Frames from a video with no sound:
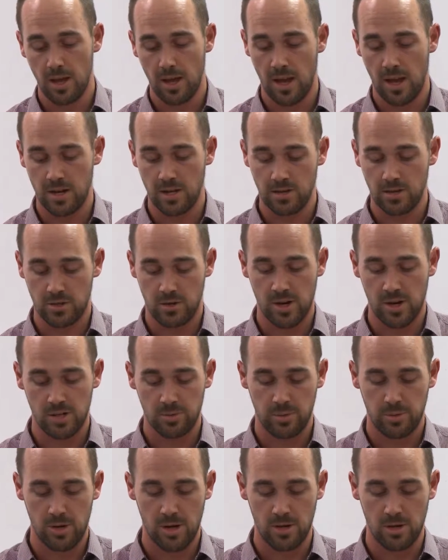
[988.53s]
And in the
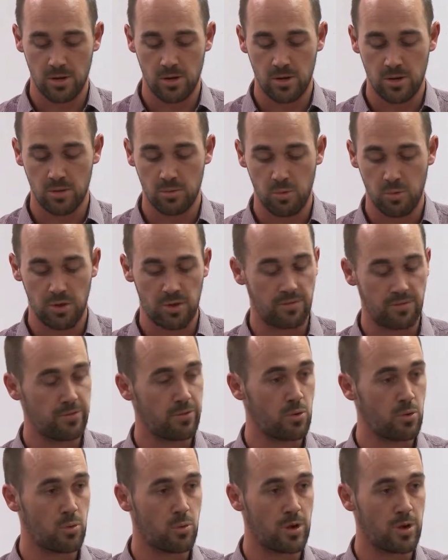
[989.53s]
transplant unit, within
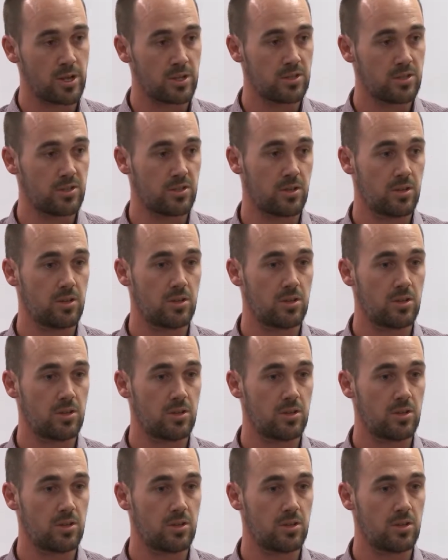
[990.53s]
4 weeks,